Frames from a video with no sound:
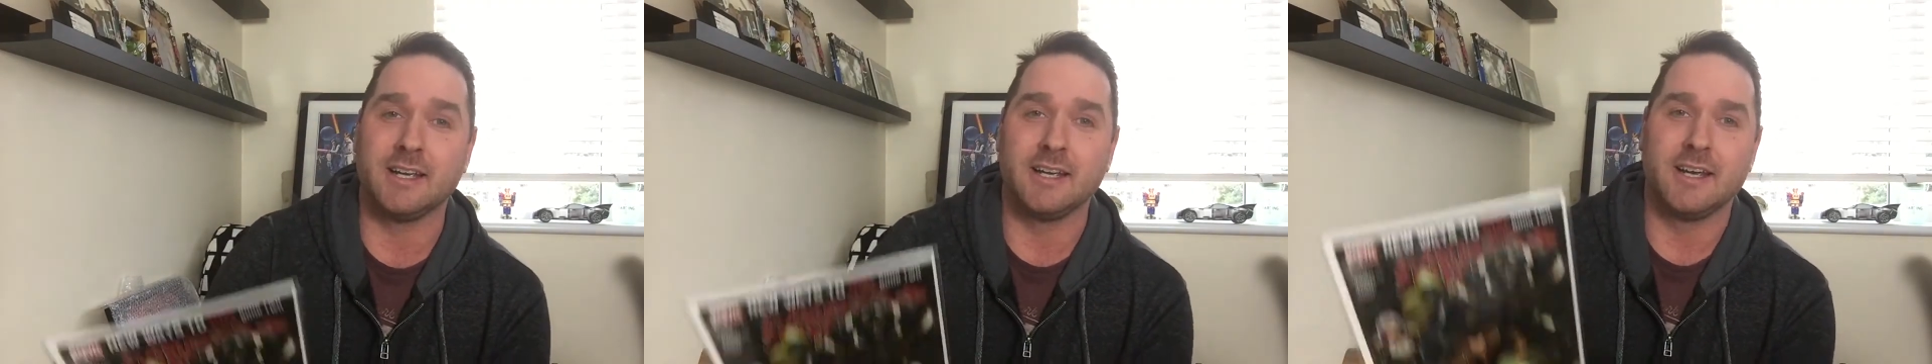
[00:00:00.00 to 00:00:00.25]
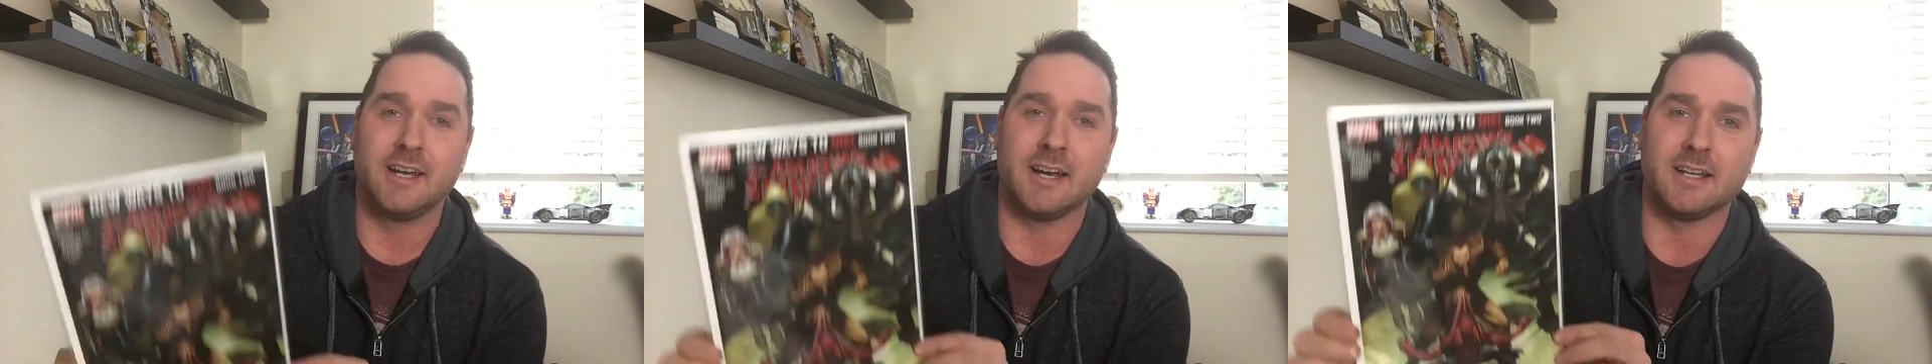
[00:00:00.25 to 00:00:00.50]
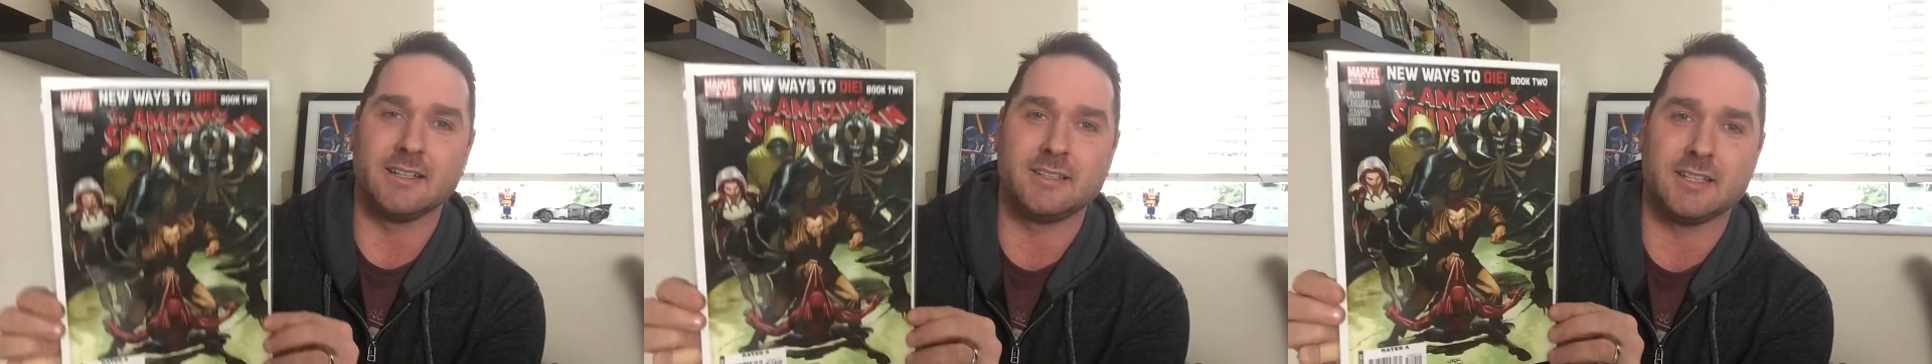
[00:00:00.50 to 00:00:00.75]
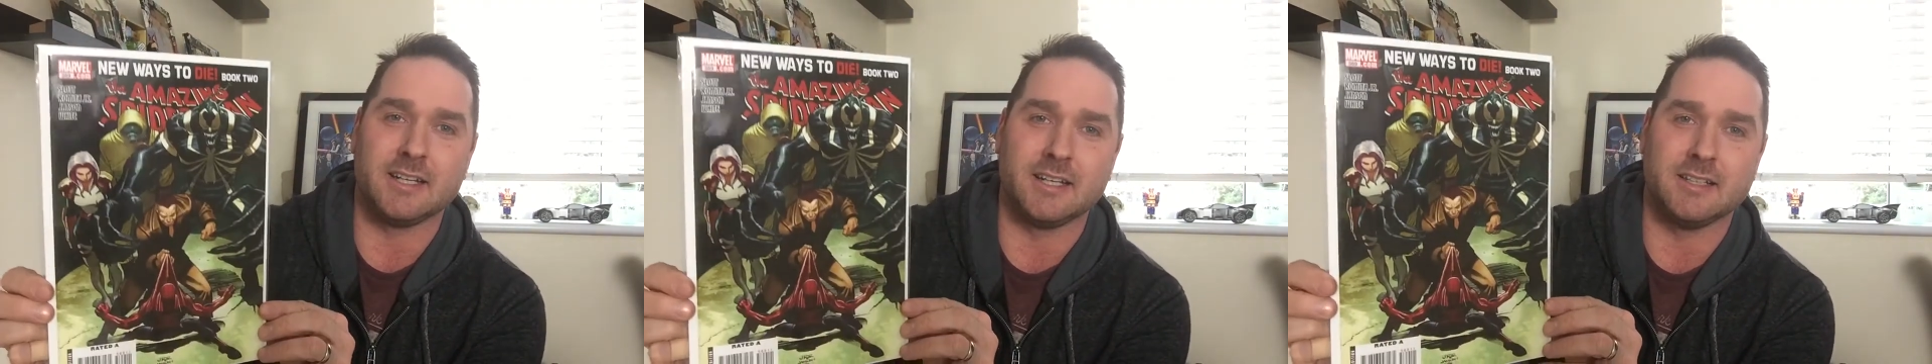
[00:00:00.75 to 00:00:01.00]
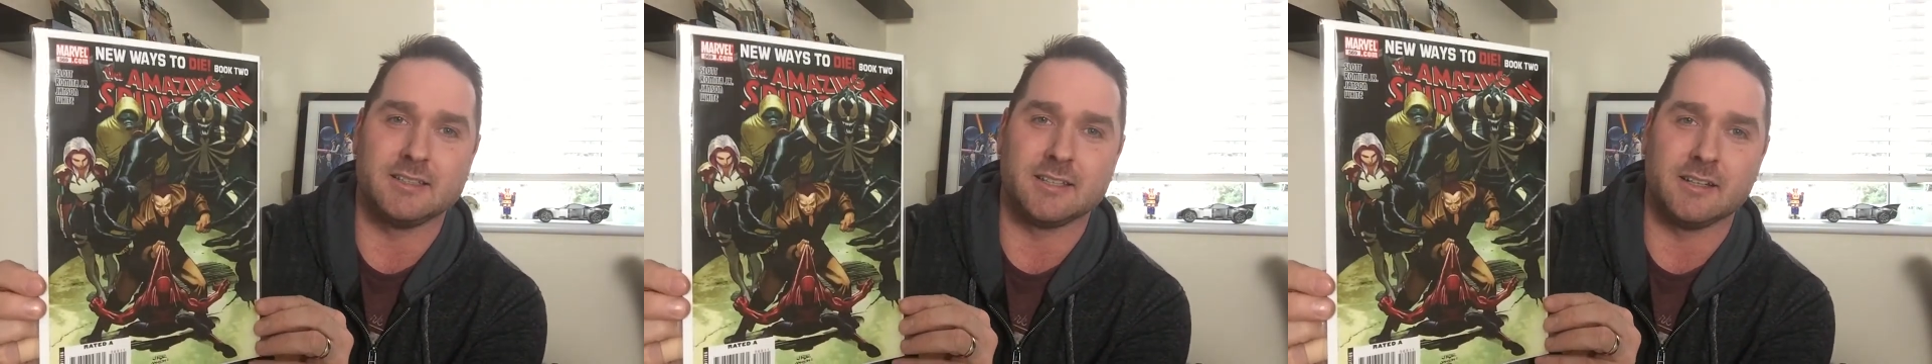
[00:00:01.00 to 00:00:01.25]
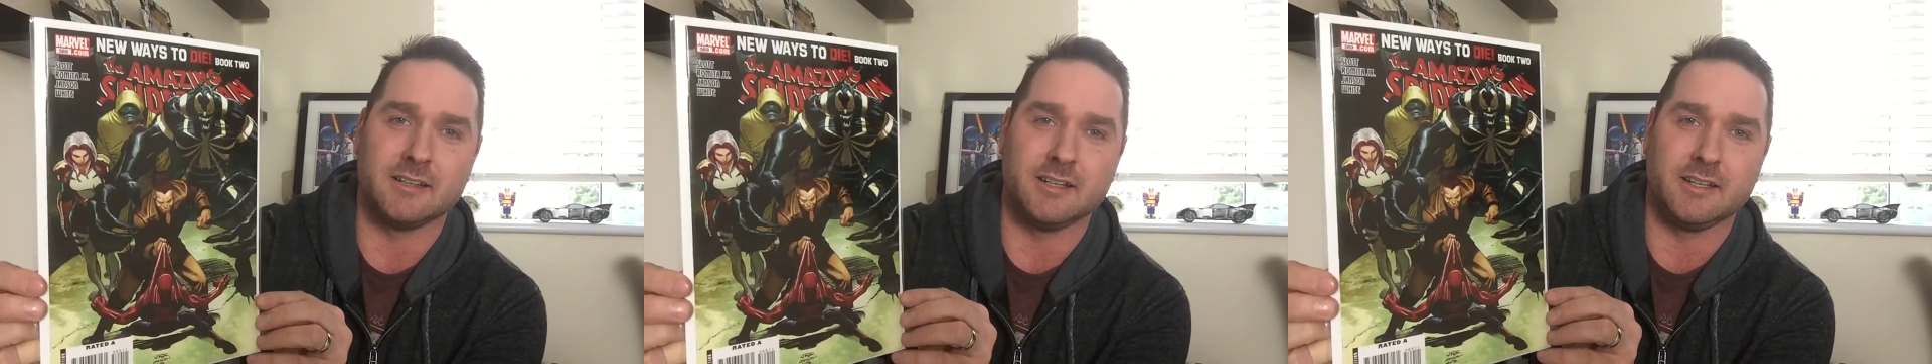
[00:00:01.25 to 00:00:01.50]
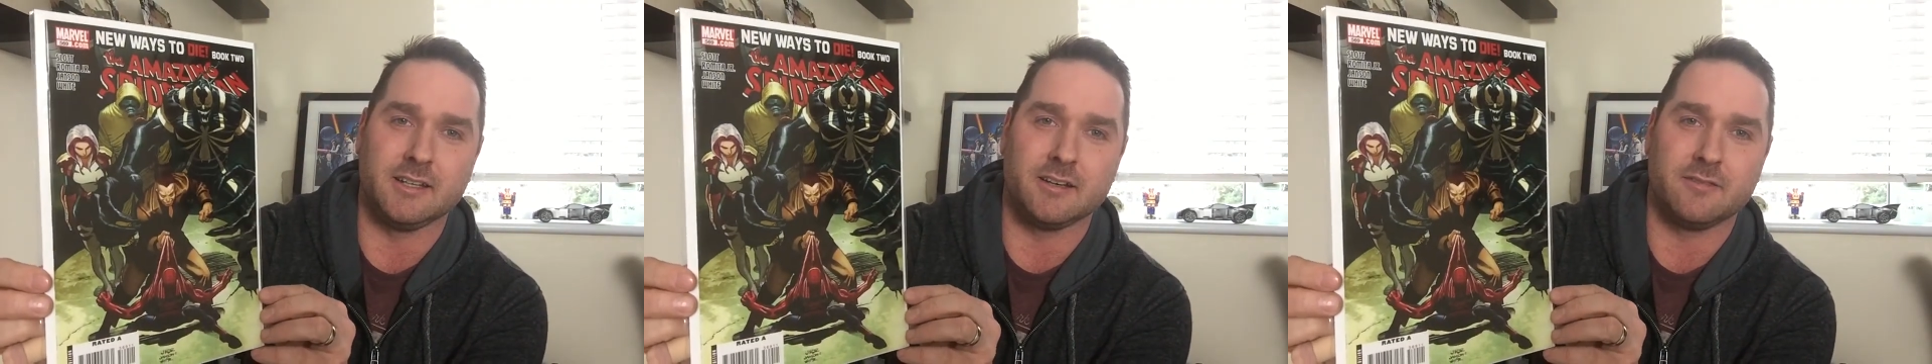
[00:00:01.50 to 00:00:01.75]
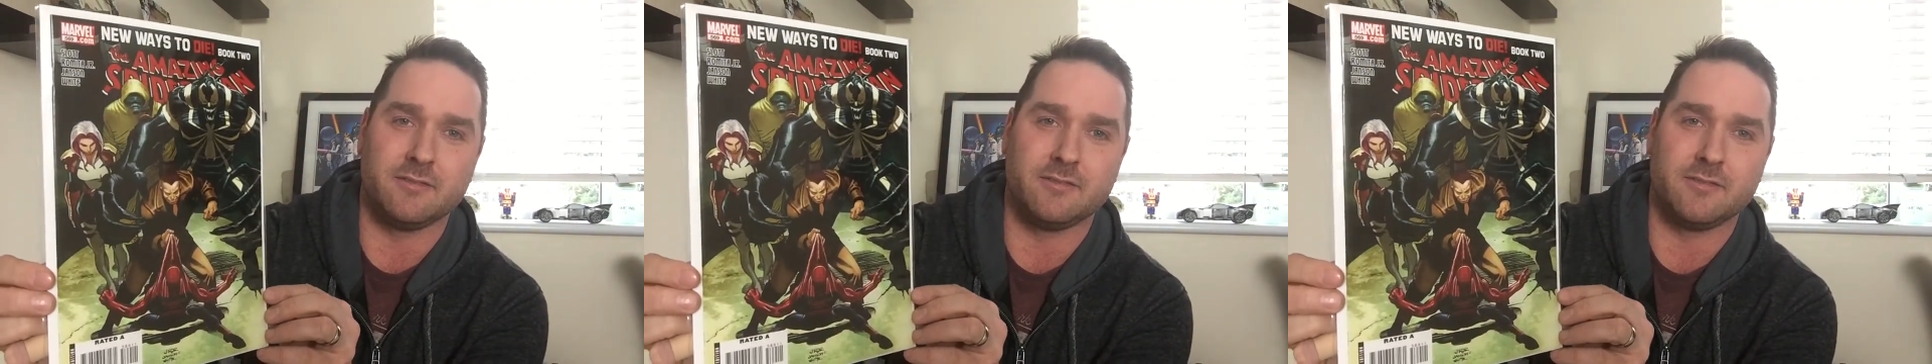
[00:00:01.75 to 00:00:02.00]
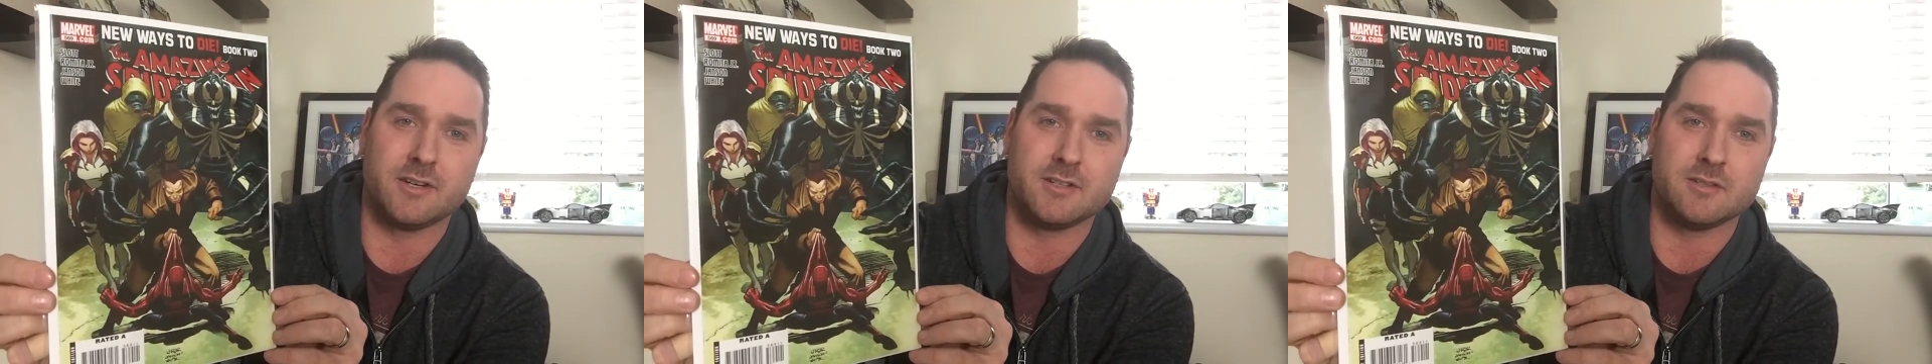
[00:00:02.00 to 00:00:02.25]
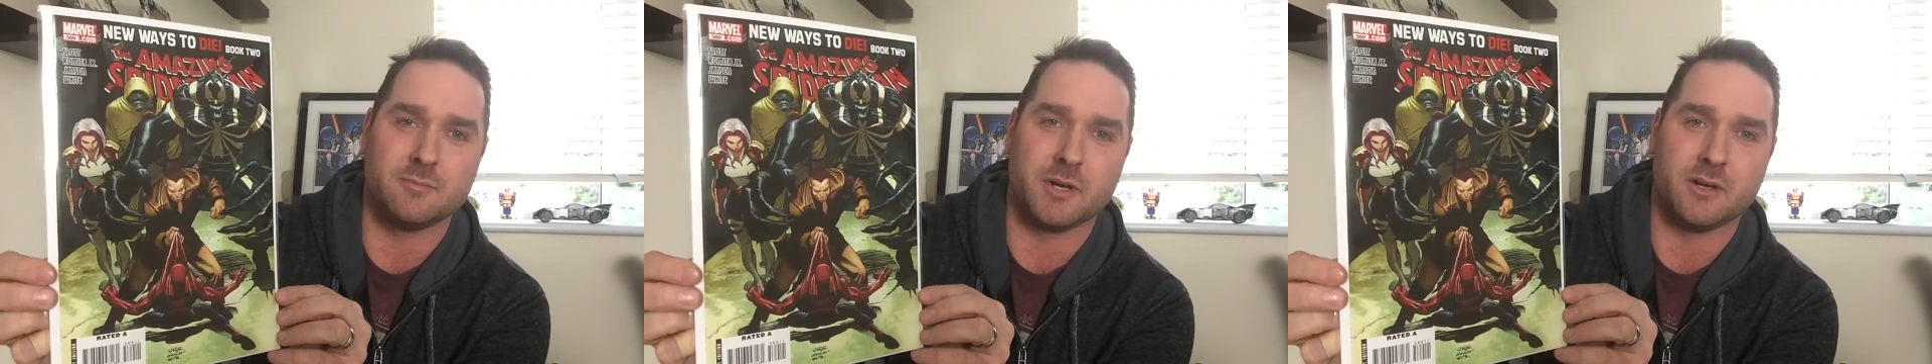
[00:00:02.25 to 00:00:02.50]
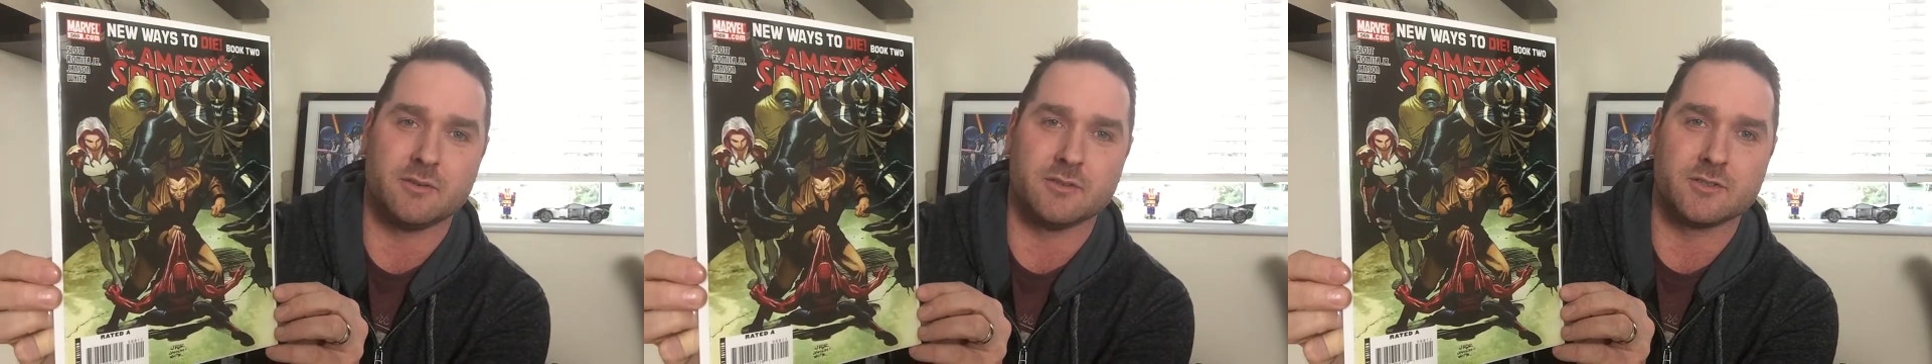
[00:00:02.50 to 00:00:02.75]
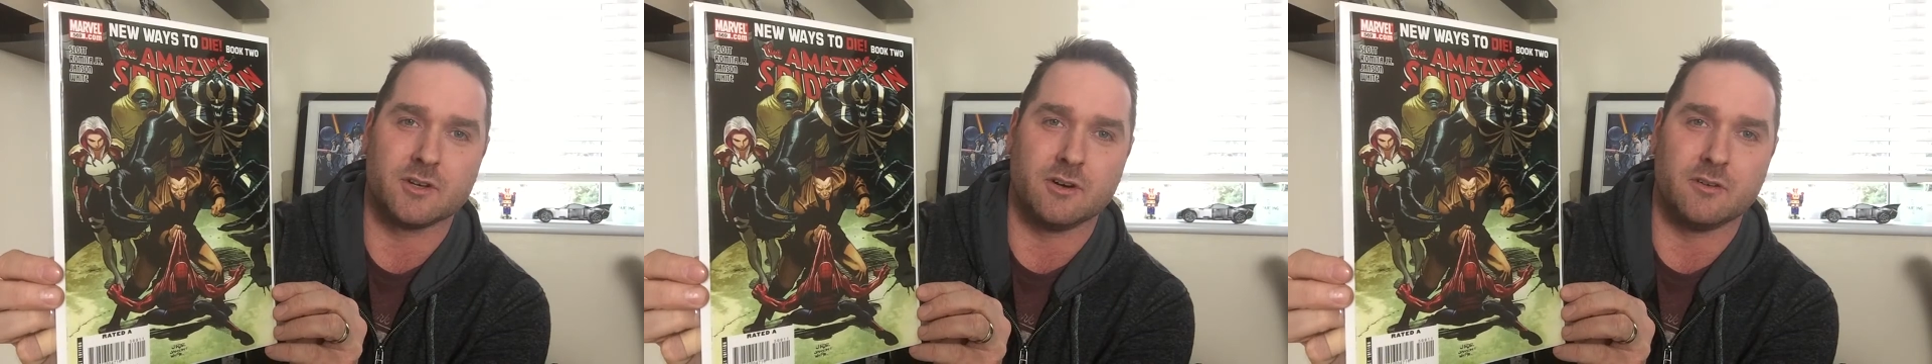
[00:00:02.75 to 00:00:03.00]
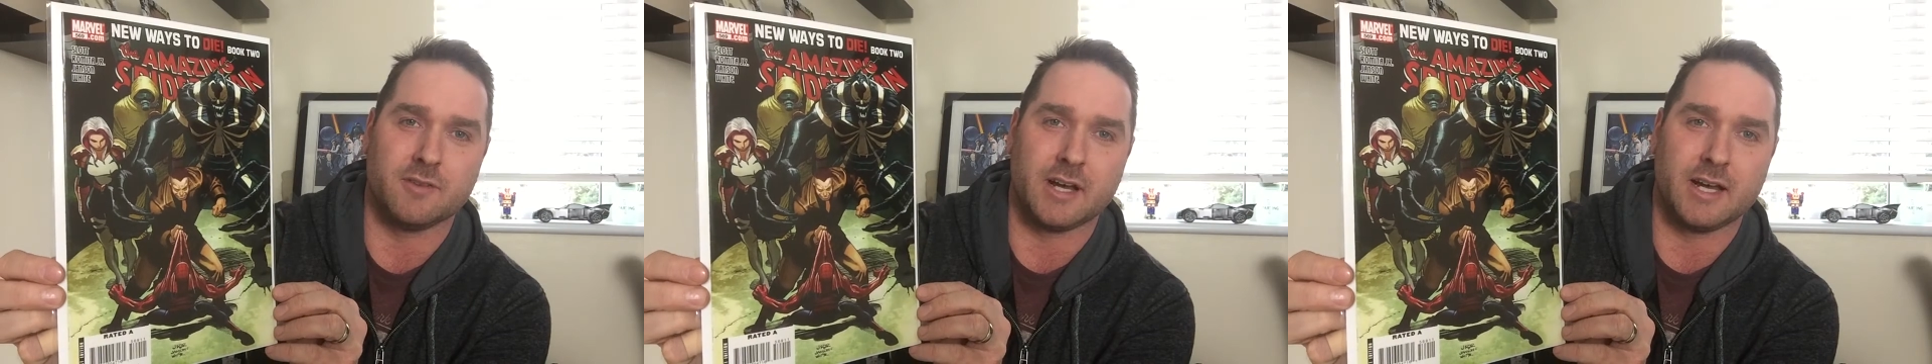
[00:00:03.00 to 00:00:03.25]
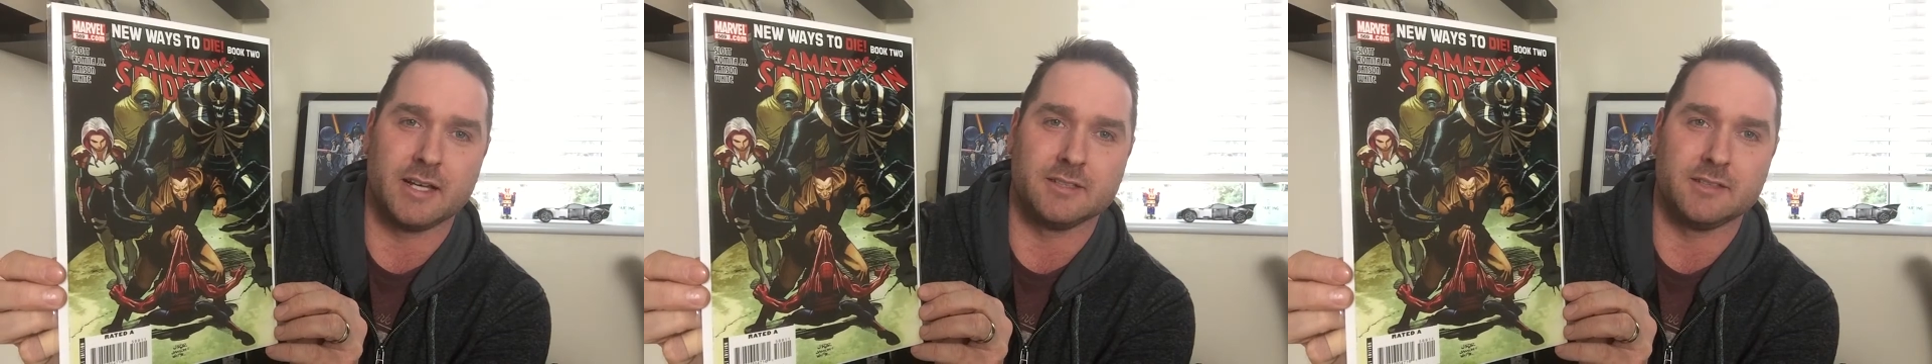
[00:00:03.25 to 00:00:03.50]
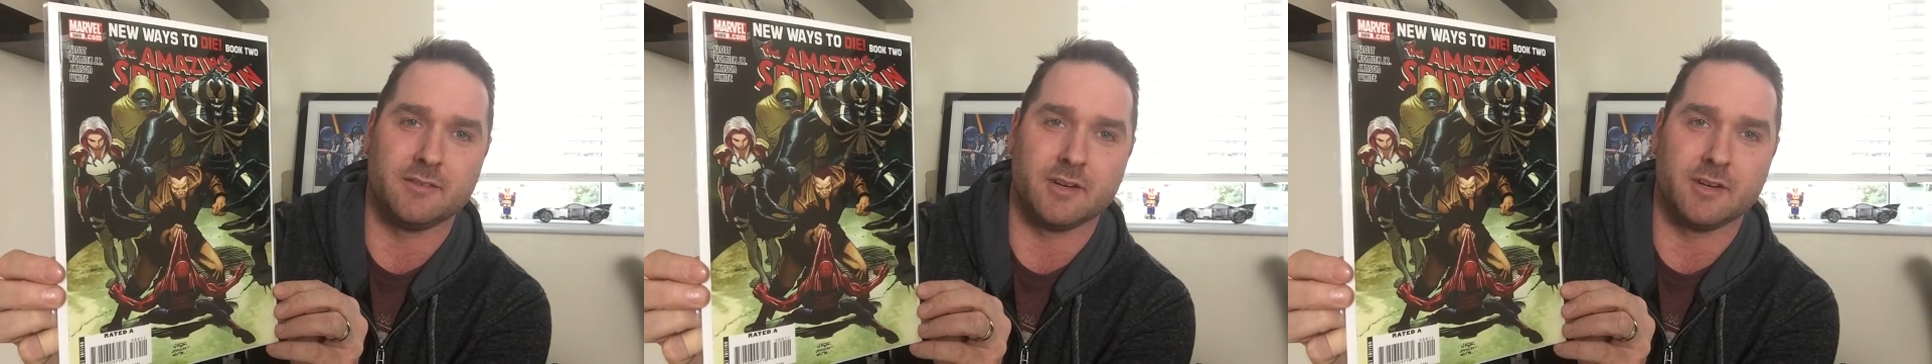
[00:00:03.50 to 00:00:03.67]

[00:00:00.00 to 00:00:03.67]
And this is the first appearance of Anti-Venom.